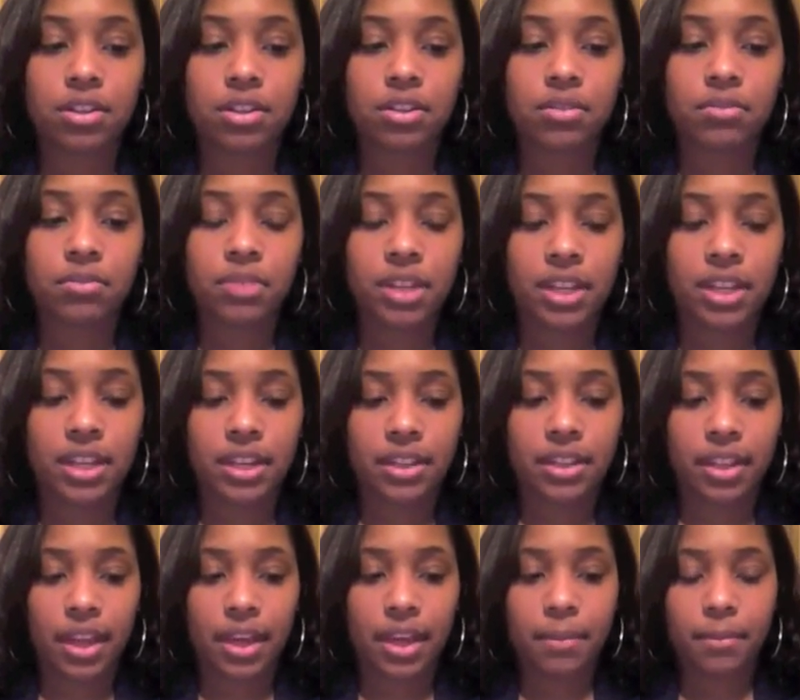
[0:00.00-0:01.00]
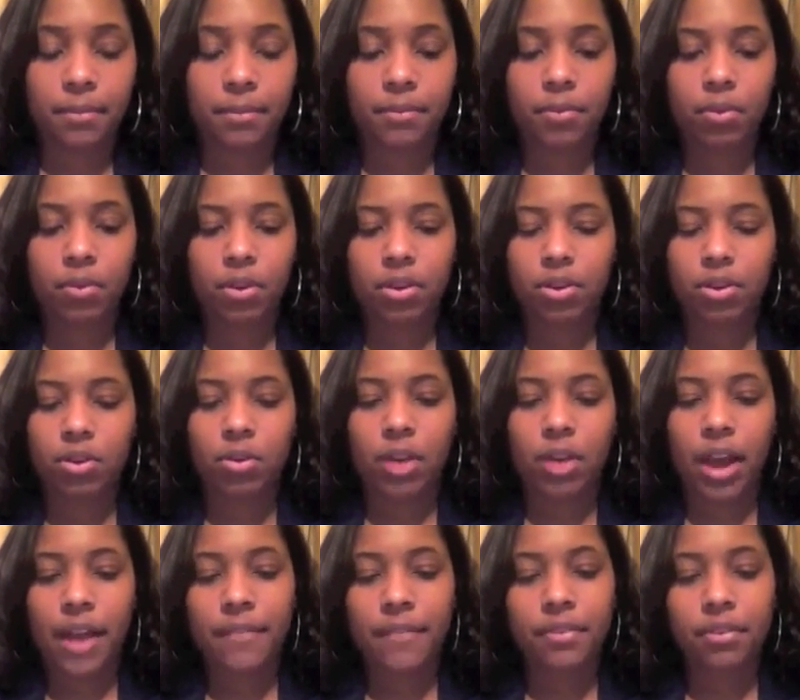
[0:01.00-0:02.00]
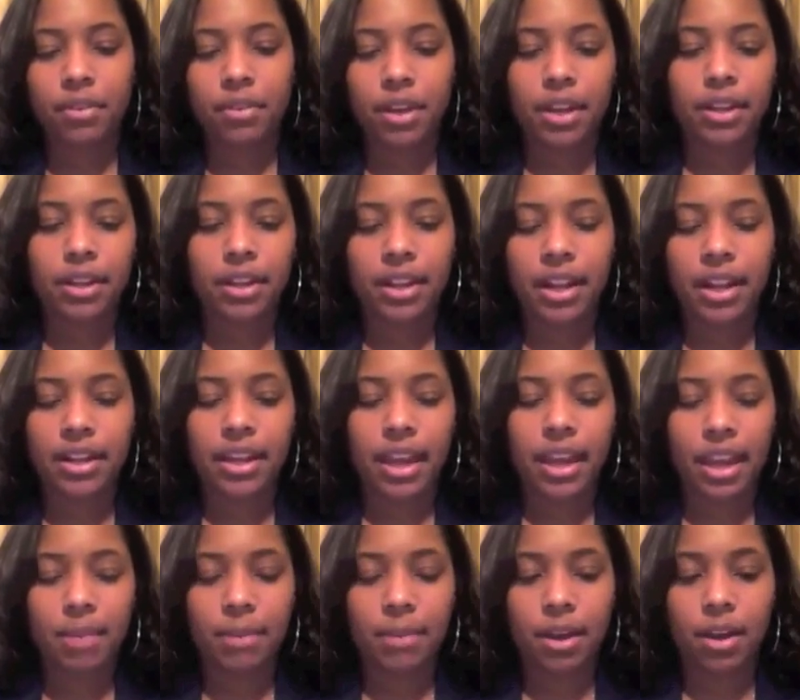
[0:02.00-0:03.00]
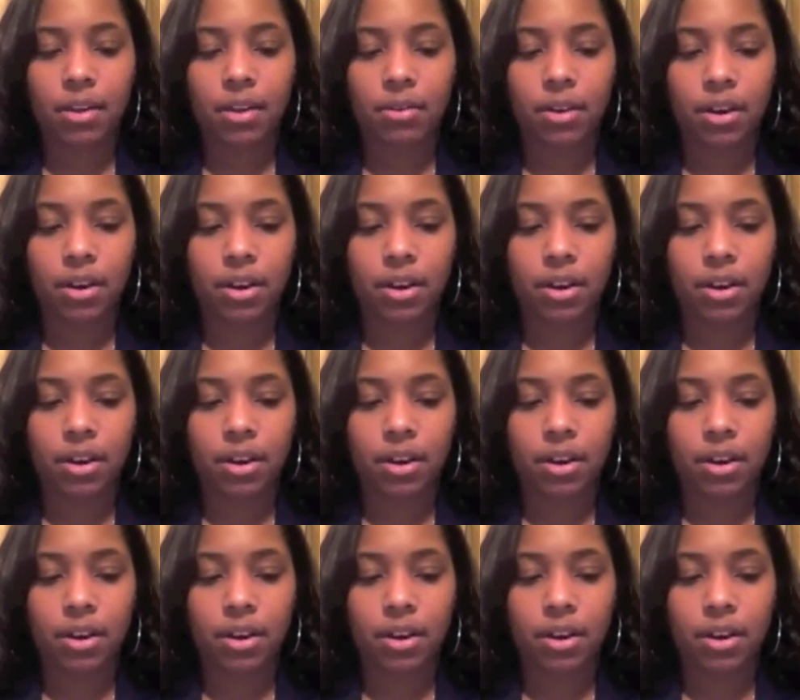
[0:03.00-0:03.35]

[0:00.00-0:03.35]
reading in that before, after it had came out,